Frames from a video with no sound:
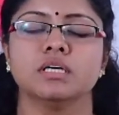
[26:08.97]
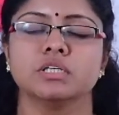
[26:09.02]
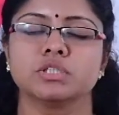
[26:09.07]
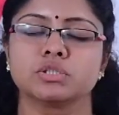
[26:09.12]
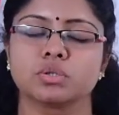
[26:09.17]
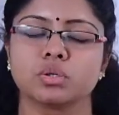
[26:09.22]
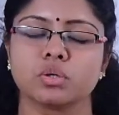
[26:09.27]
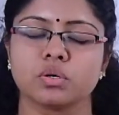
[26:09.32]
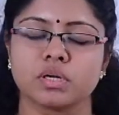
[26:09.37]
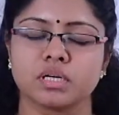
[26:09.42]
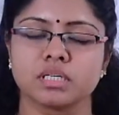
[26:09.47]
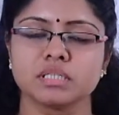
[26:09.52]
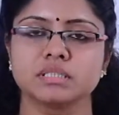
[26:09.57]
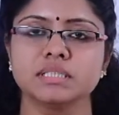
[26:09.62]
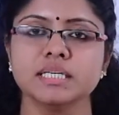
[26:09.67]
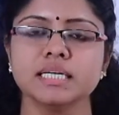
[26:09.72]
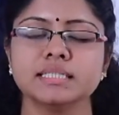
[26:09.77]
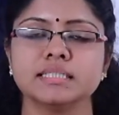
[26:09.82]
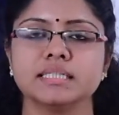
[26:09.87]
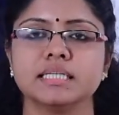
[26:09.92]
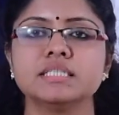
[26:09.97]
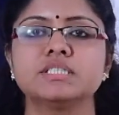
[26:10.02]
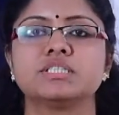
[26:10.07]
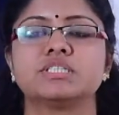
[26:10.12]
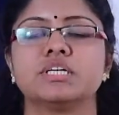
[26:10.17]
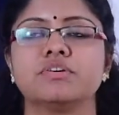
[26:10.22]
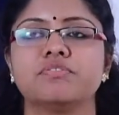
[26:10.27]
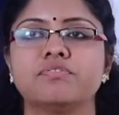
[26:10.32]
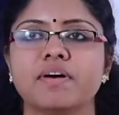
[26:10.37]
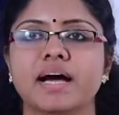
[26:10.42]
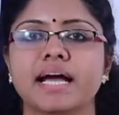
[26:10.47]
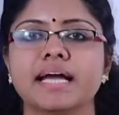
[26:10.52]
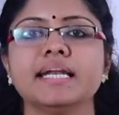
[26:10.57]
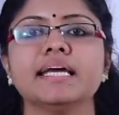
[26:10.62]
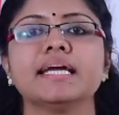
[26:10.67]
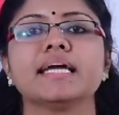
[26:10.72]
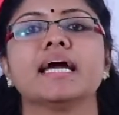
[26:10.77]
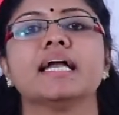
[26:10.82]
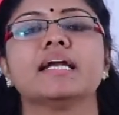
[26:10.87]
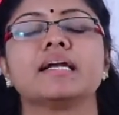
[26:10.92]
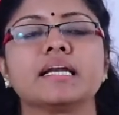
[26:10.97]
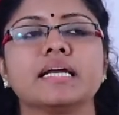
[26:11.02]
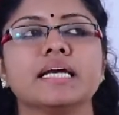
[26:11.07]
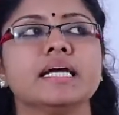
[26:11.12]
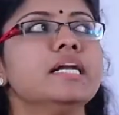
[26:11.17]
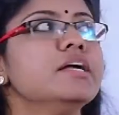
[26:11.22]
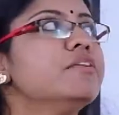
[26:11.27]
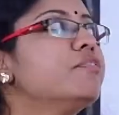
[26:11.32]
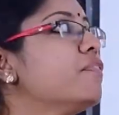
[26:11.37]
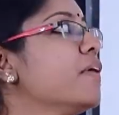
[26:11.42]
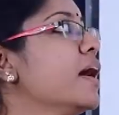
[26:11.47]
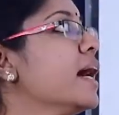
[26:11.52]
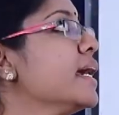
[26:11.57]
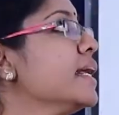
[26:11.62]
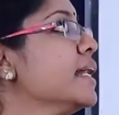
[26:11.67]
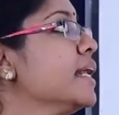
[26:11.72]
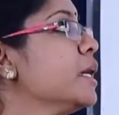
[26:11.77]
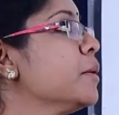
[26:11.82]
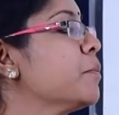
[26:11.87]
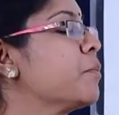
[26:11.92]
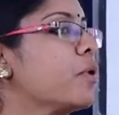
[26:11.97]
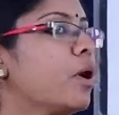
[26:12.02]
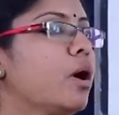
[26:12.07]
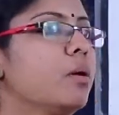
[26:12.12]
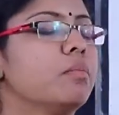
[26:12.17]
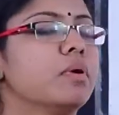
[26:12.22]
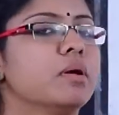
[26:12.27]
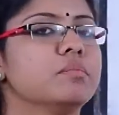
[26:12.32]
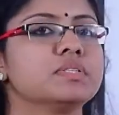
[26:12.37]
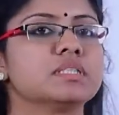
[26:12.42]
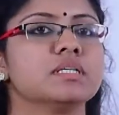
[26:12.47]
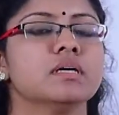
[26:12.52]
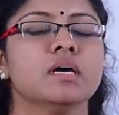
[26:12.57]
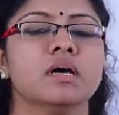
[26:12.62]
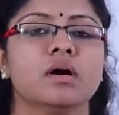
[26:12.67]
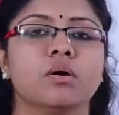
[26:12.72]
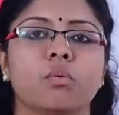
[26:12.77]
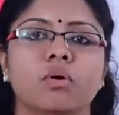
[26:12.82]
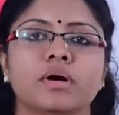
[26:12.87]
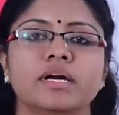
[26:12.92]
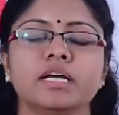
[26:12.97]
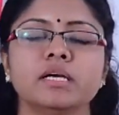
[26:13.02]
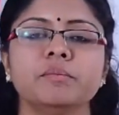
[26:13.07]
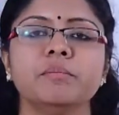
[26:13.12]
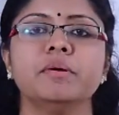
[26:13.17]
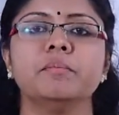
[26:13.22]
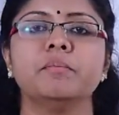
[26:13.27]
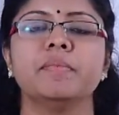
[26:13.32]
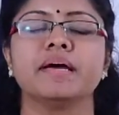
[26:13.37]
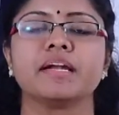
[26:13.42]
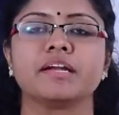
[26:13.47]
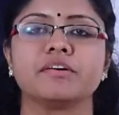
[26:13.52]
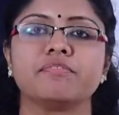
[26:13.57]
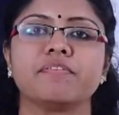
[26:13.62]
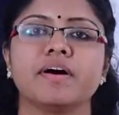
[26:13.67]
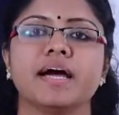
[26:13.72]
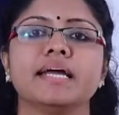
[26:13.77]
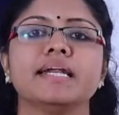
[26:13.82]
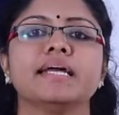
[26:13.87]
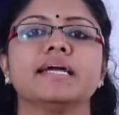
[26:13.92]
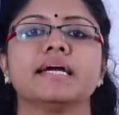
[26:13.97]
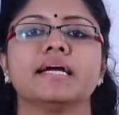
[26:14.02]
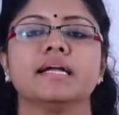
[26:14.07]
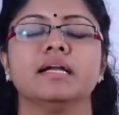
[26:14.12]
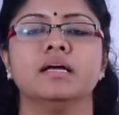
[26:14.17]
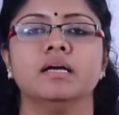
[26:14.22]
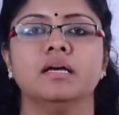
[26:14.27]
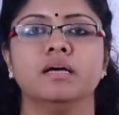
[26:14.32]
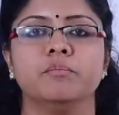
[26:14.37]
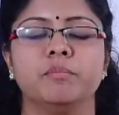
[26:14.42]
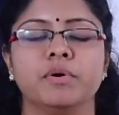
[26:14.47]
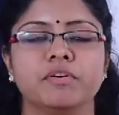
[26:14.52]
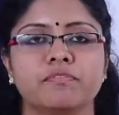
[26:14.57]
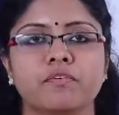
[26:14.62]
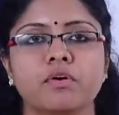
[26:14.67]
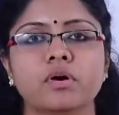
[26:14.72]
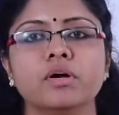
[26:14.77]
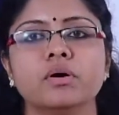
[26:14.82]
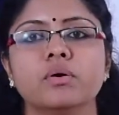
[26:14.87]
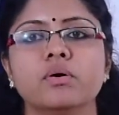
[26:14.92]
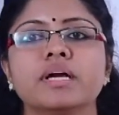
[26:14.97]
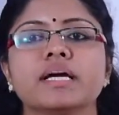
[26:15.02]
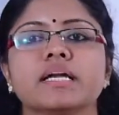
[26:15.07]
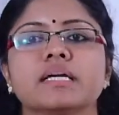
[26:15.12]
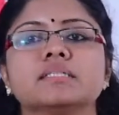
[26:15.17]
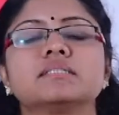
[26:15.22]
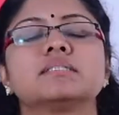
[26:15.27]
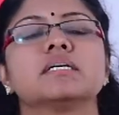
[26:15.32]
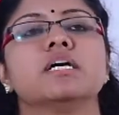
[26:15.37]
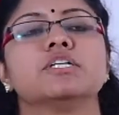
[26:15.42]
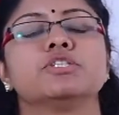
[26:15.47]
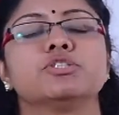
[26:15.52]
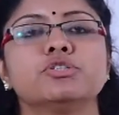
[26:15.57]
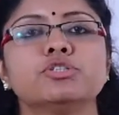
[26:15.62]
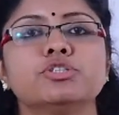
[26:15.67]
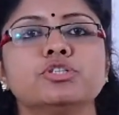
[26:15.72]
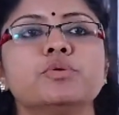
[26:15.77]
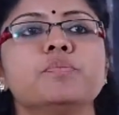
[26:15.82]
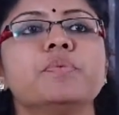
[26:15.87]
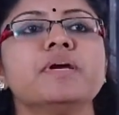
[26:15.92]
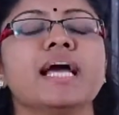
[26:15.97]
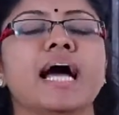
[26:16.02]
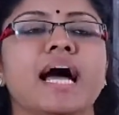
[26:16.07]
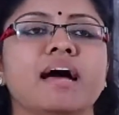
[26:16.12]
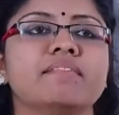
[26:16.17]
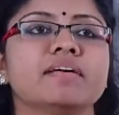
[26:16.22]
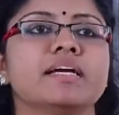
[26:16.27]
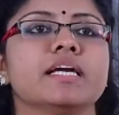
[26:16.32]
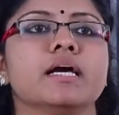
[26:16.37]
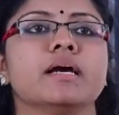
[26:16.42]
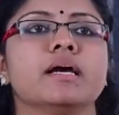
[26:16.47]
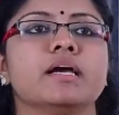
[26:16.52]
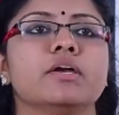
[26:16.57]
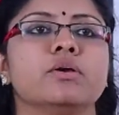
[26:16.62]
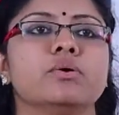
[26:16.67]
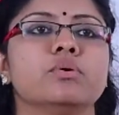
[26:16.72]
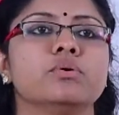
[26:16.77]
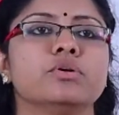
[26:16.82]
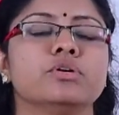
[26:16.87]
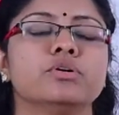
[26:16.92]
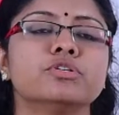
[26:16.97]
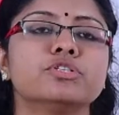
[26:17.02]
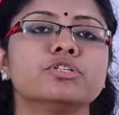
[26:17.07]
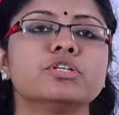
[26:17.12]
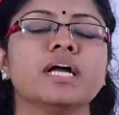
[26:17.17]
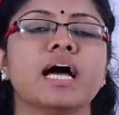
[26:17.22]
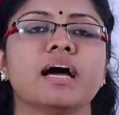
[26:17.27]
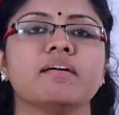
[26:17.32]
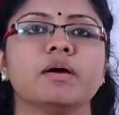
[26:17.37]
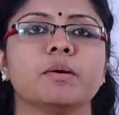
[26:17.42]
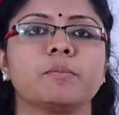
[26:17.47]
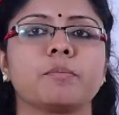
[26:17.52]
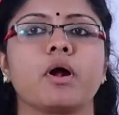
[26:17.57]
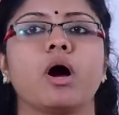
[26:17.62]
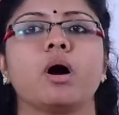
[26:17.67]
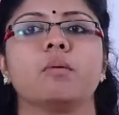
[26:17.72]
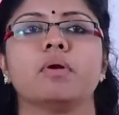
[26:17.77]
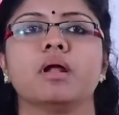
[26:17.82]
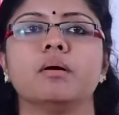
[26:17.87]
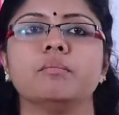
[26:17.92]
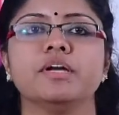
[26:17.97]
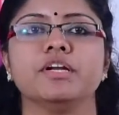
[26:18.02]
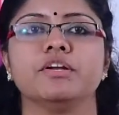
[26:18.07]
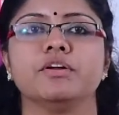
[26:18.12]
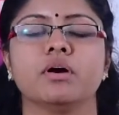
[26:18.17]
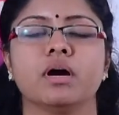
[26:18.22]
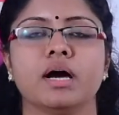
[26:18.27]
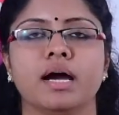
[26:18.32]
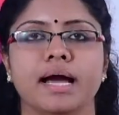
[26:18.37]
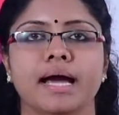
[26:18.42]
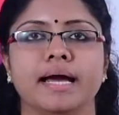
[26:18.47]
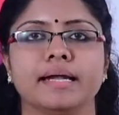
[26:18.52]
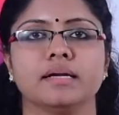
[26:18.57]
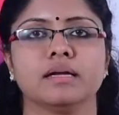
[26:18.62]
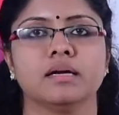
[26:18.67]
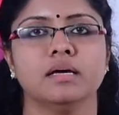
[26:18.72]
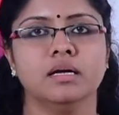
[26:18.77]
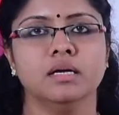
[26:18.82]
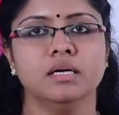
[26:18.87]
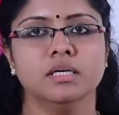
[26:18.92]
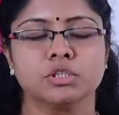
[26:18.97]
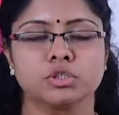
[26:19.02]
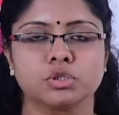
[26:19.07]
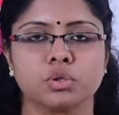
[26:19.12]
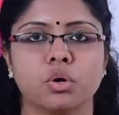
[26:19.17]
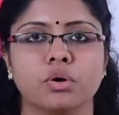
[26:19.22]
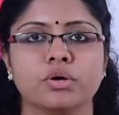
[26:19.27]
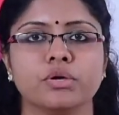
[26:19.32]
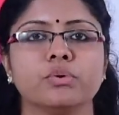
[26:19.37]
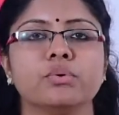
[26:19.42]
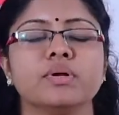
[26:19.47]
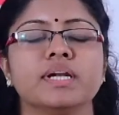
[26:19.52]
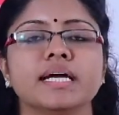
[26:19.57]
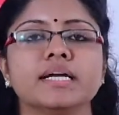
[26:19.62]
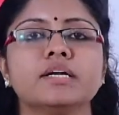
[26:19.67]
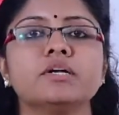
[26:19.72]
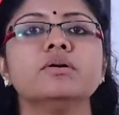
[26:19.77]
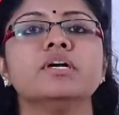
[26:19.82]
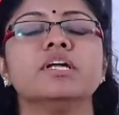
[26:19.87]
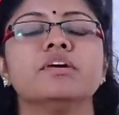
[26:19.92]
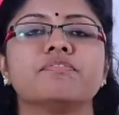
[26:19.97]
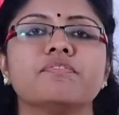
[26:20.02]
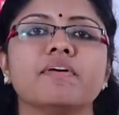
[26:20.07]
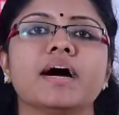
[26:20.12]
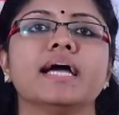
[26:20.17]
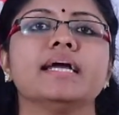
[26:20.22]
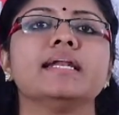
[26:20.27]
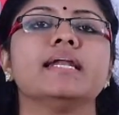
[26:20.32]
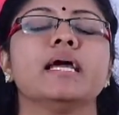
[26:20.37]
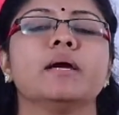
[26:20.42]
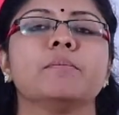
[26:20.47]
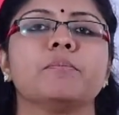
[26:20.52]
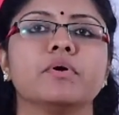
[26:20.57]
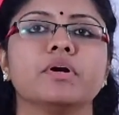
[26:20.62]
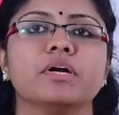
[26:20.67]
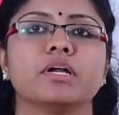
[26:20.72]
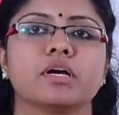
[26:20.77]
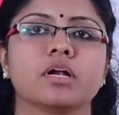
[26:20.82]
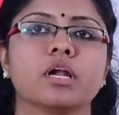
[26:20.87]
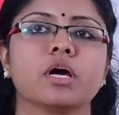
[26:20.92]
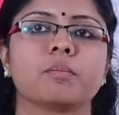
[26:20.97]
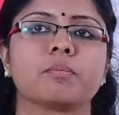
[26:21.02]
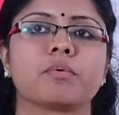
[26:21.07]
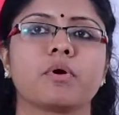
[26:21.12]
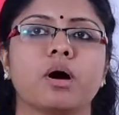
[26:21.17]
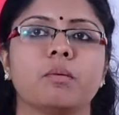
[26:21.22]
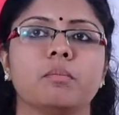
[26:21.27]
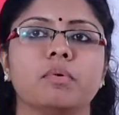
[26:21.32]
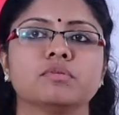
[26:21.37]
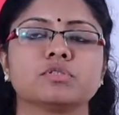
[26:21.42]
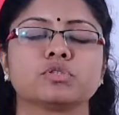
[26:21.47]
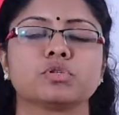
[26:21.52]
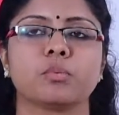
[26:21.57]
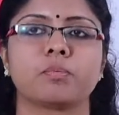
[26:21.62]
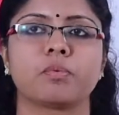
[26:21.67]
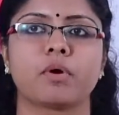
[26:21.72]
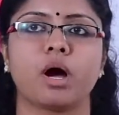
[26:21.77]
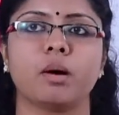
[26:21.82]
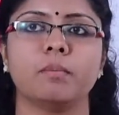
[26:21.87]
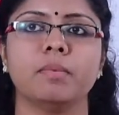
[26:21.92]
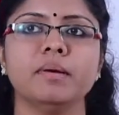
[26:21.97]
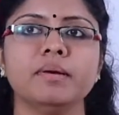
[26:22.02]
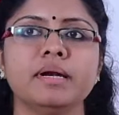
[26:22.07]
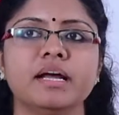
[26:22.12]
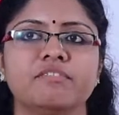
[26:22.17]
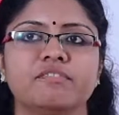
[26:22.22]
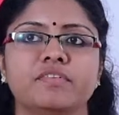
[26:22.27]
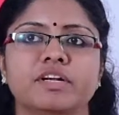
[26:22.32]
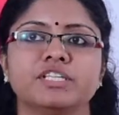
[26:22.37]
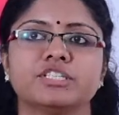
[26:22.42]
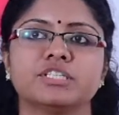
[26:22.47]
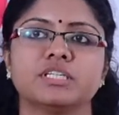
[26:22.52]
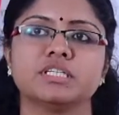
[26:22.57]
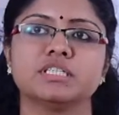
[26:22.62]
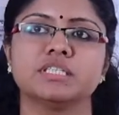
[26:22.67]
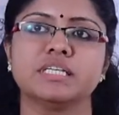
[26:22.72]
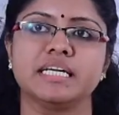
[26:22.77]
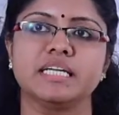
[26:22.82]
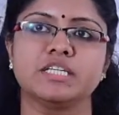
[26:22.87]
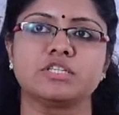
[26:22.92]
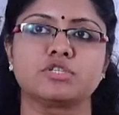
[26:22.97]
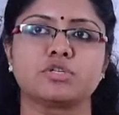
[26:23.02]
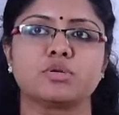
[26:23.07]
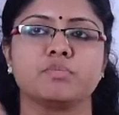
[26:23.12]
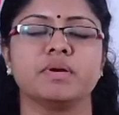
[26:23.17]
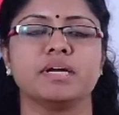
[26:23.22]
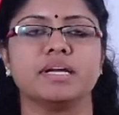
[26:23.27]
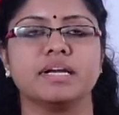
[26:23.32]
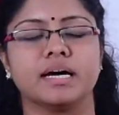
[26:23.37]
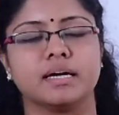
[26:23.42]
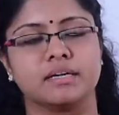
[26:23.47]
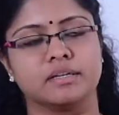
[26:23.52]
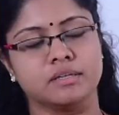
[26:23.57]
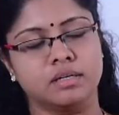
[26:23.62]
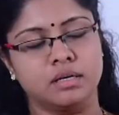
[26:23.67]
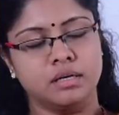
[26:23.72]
So, research is defining and redefining problems. What do you mean by refining? And before doing research, you should be having you should have a problem in your hand. So, you need to define a particular problem. So, problem definitions needs to be done.